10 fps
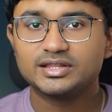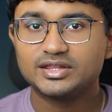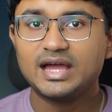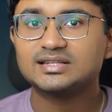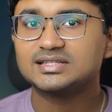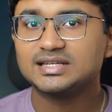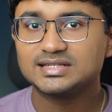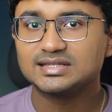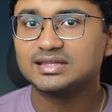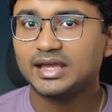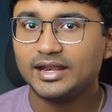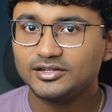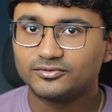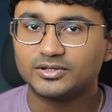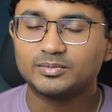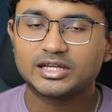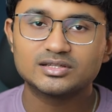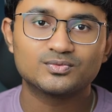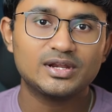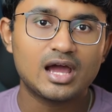that isn't the end of it,
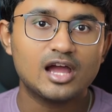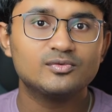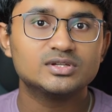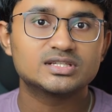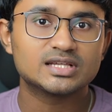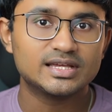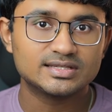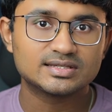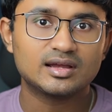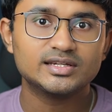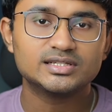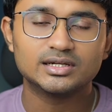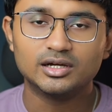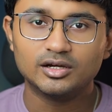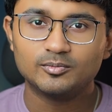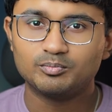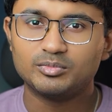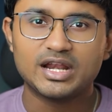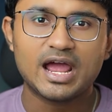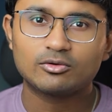because when I was inside a
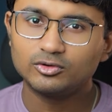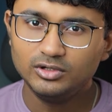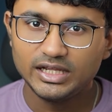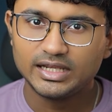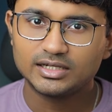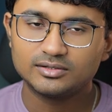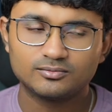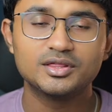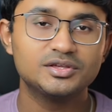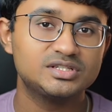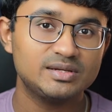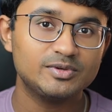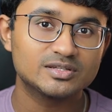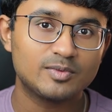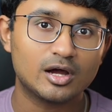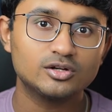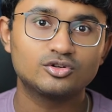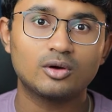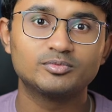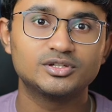narrow lane, the GPS bar
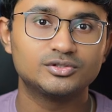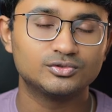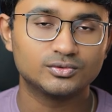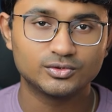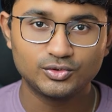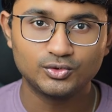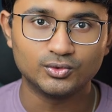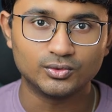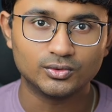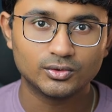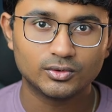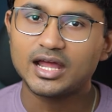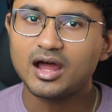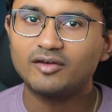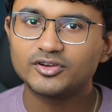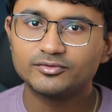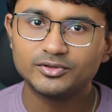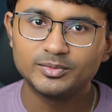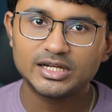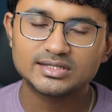dropped to 2. And after a
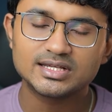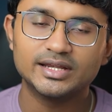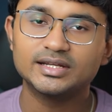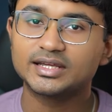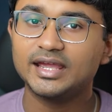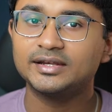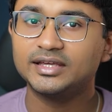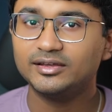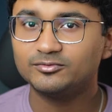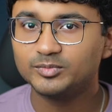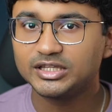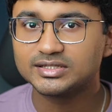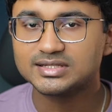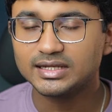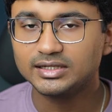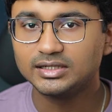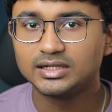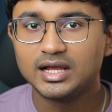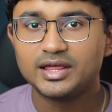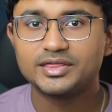few minutes, it again gave me the signal
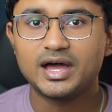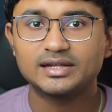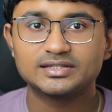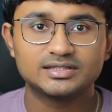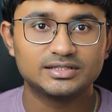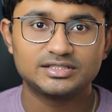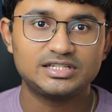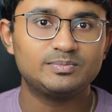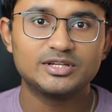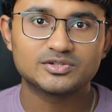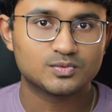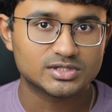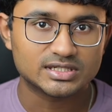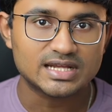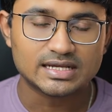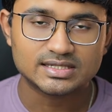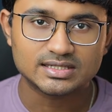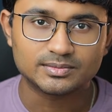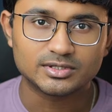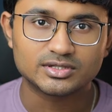that the GPS wasn't
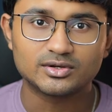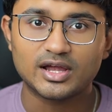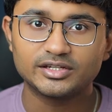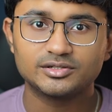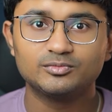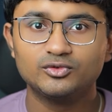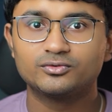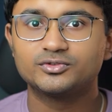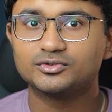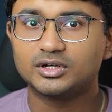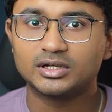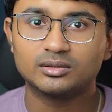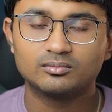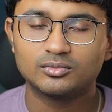accessible. So I need to move to